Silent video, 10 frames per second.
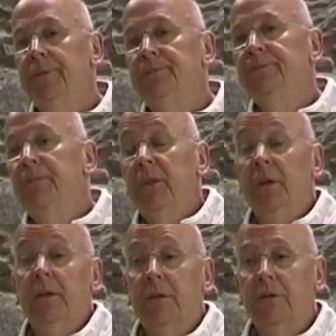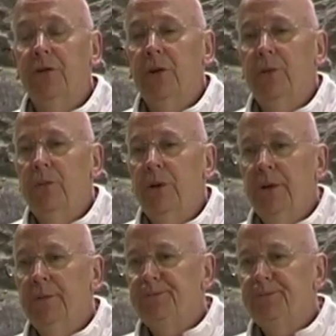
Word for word: And the film